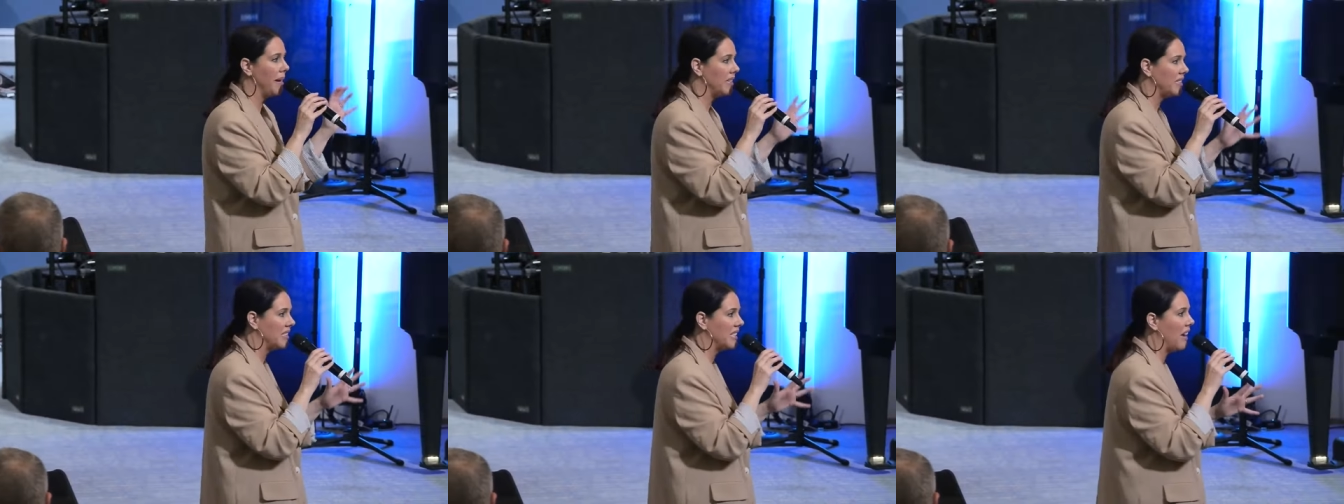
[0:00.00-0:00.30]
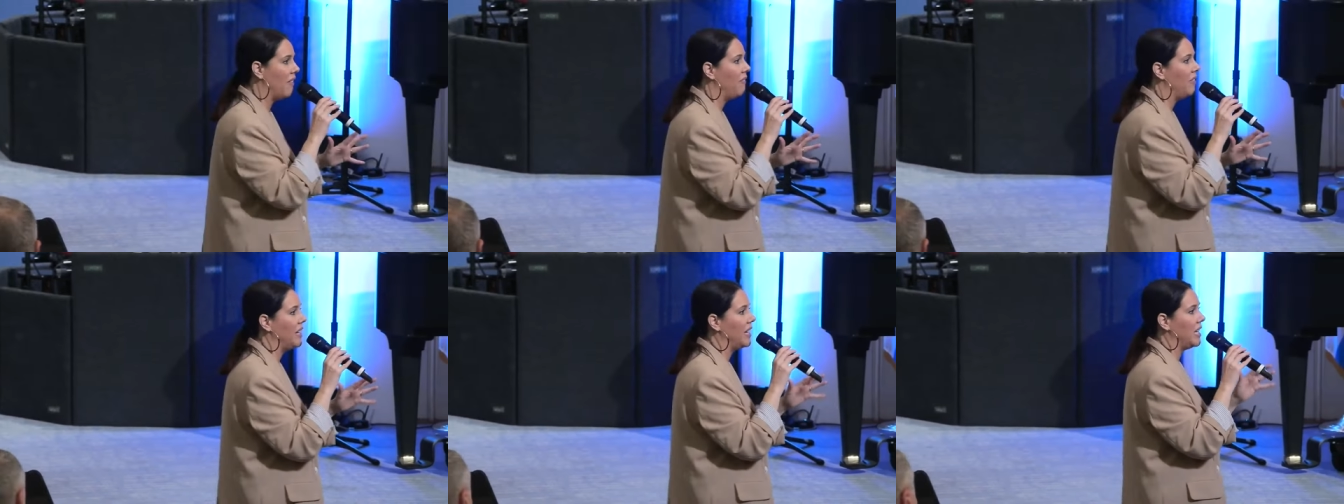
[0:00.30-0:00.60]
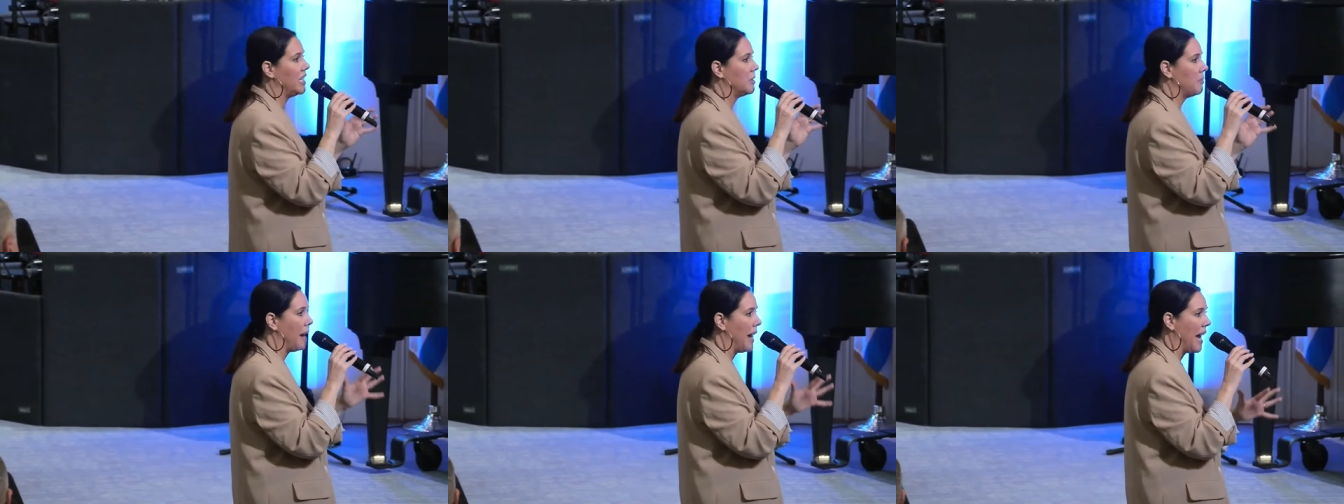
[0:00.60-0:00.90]
in my
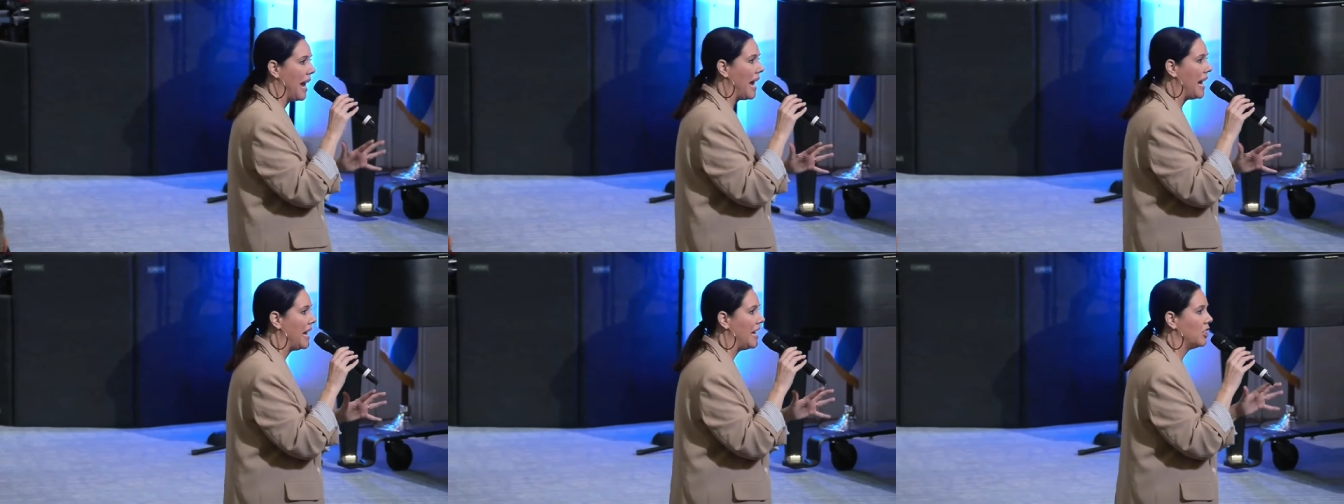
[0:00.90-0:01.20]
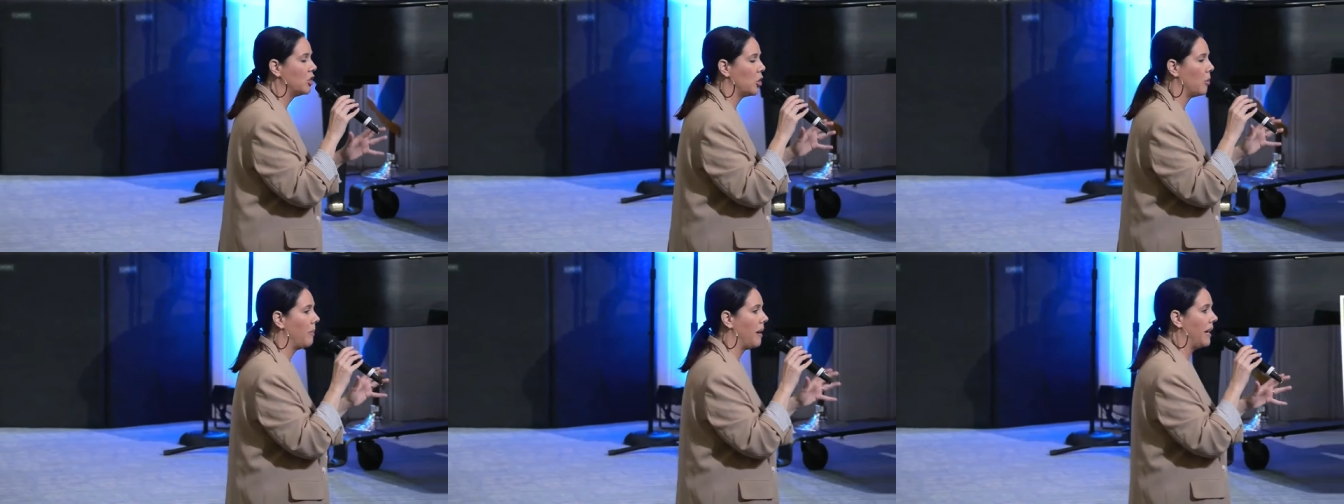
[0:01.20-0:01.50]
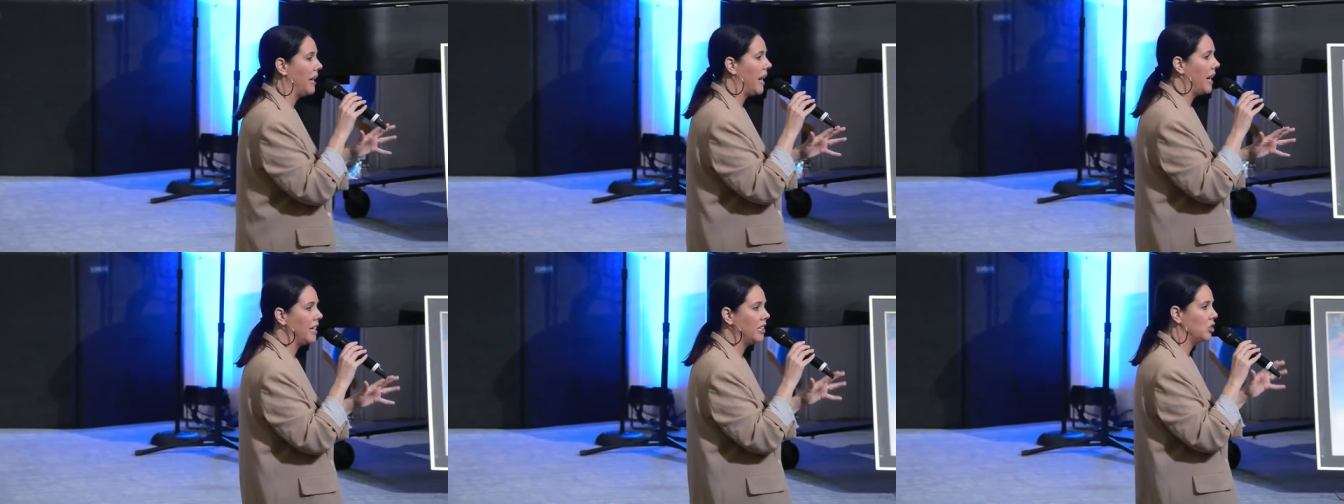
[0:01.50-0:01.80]
70s, my 80s, or
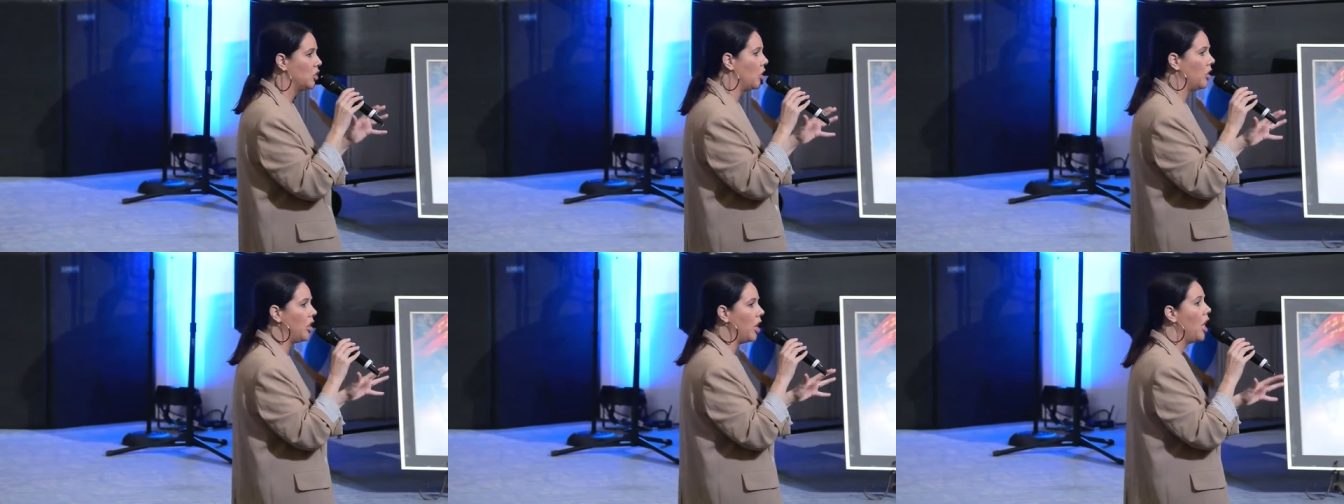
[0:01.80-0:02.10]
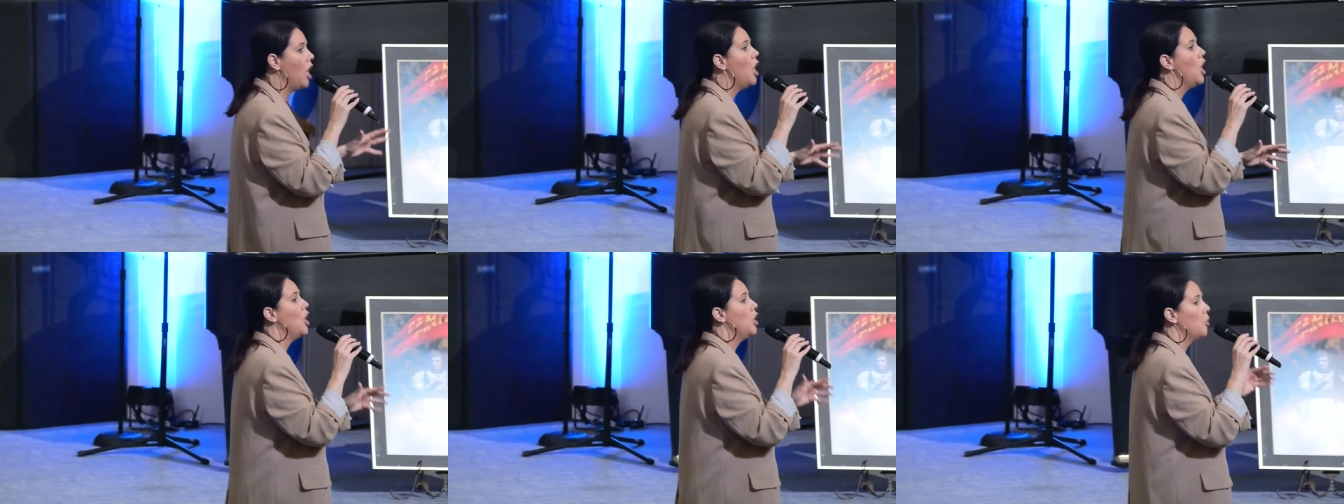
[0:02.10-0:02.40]
my 90s. No, no.